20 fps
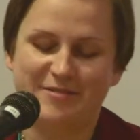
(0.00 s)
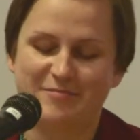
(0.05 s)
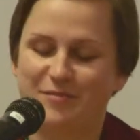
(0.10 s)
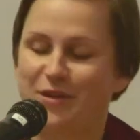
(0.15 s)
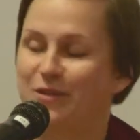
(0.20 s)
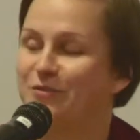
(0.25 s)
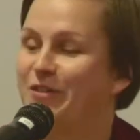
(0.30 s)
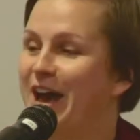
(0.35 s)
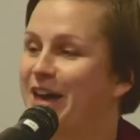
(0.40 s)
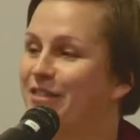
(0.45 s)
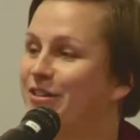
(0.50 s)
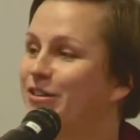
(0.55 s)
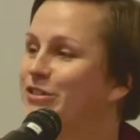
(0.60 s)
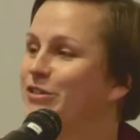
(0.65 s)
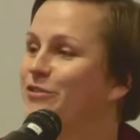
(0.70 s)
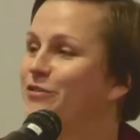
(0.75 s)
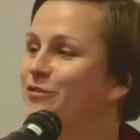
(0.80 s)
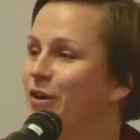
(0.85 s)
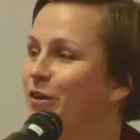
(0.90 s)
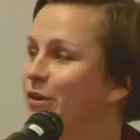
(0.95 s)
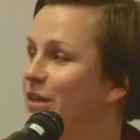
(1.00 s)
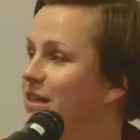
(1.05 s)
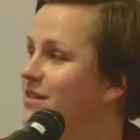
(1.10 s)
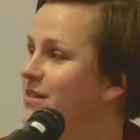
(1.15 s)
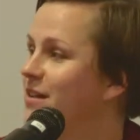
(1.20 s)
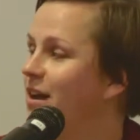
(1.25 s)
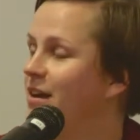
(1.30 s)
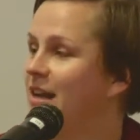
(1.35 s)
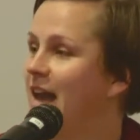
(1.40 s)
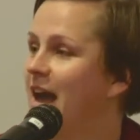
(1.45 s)
but rather to focus
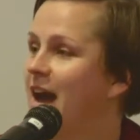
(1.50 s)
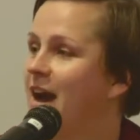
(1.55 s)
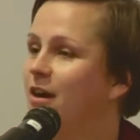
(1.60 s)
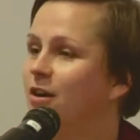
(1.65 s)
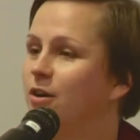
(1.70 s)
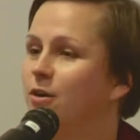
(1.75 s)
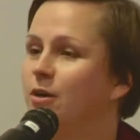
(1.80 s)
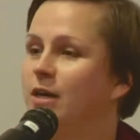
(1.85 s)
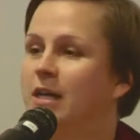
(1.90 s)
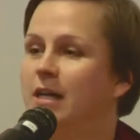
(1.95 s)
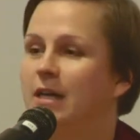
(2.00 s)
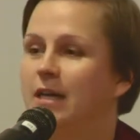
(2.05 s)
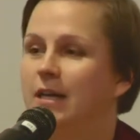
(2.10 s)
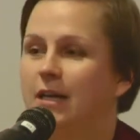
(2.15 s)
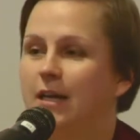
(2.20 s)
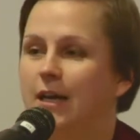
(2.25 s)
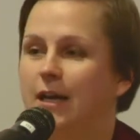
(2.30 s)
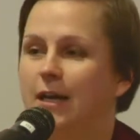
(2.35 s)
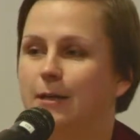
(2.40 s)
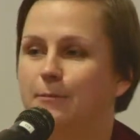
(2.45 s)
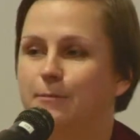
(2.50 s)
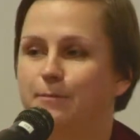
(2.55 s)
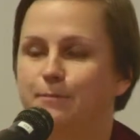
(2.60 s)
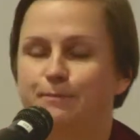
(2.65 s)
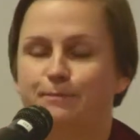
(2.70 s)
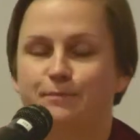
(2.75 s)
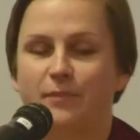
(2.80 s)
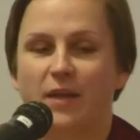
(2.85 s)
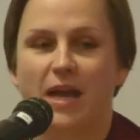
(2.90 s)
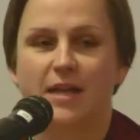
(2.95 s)
on how,
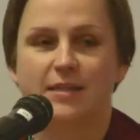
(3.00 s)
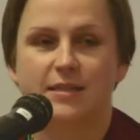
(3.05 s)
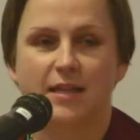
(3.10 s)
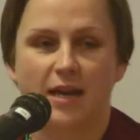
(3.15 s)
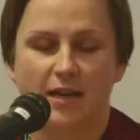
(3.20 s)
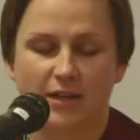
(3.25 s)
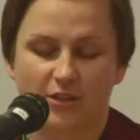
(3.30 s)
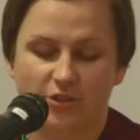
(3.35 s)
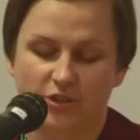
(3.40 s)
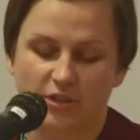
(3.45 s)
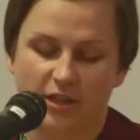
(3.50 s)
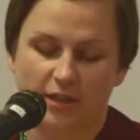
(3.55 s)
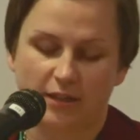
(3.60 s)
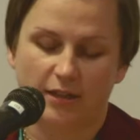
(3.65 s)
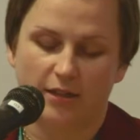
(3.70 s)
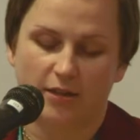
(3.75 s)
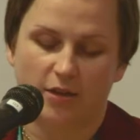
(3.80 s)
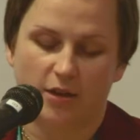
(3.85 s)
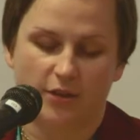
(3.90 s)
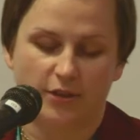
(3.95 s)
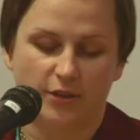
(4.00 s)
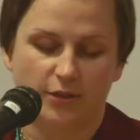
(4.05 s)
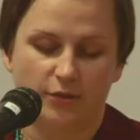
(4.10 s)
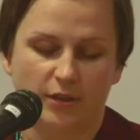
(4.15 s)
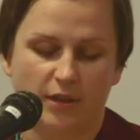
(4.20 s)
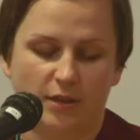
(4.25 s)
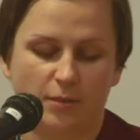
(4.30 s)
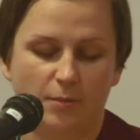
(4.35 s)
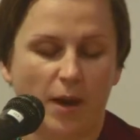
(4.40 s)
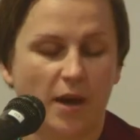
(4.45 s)
as Areshtaga argued
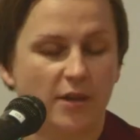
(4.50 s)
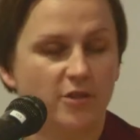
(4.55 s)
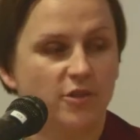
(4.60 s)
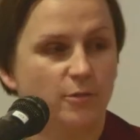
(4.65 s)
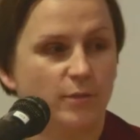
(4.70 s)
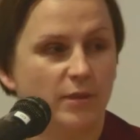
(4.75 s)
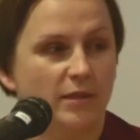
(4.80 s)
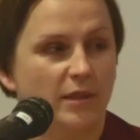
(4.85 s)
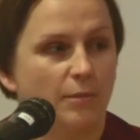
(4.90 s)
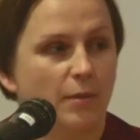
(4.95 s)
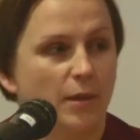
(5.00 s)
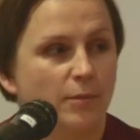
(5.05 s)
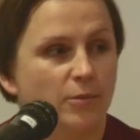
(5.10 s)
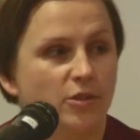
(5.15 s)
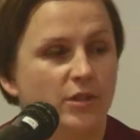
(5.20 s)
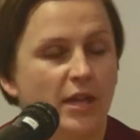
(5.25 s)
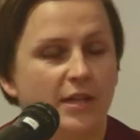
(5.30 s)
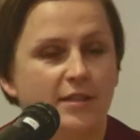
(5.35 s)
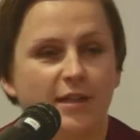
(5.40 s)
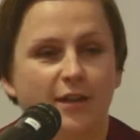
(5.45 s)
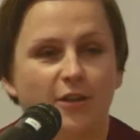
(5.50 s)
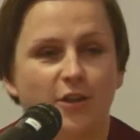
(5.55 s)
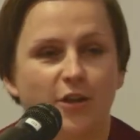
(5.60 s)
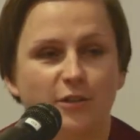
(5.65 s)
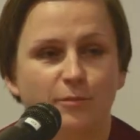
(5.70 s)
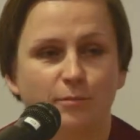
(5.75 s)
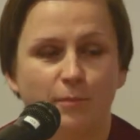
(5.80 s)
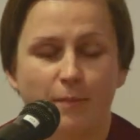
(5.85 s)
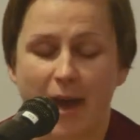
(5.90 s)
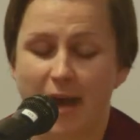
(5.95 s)
in a posthumously published essay
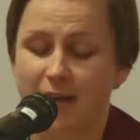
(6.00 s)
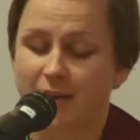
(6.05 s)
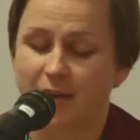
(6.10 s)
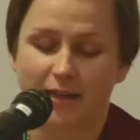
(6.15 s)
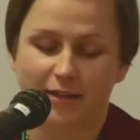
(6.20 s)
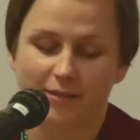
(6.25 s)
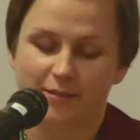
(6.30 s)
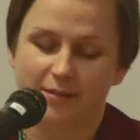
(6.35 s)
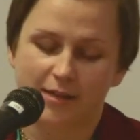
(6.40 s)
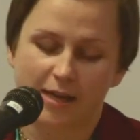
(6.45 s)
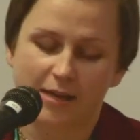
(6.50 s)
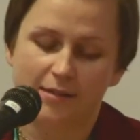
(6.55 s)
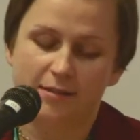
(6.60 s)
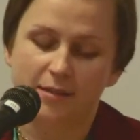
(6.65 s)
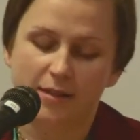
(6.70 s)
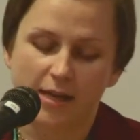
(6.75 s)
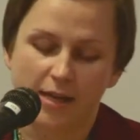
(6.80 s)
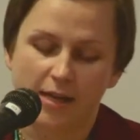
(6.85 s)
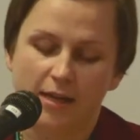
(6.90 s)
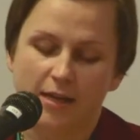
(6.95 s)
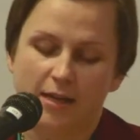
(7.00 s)
called Maddening States,